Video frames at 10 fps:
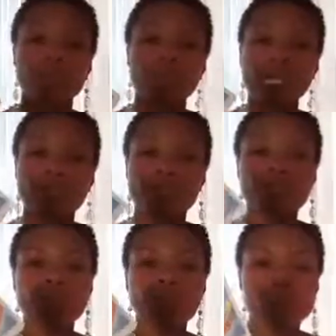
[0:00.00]
and we can
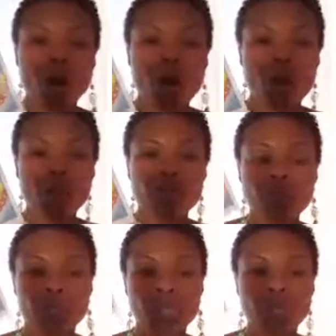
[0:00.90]
flip this card
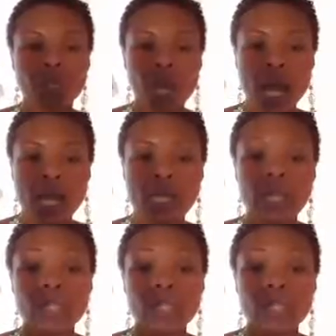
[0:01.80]
from the delay